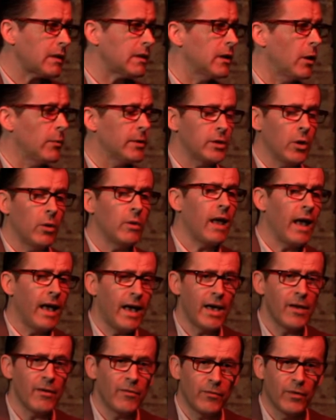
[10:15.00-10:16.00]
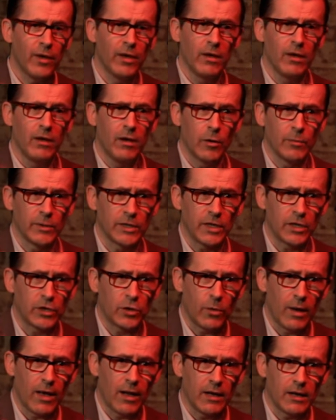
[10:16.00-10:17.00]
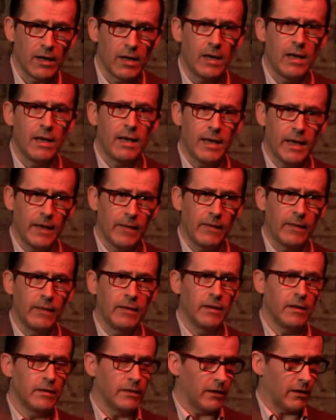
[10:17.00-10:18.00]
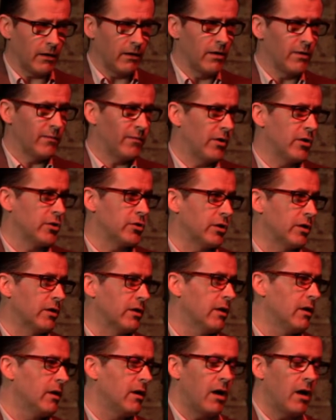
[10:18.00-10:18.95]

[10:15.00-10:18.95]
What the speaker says: Now, we don't have homosexuality in the current version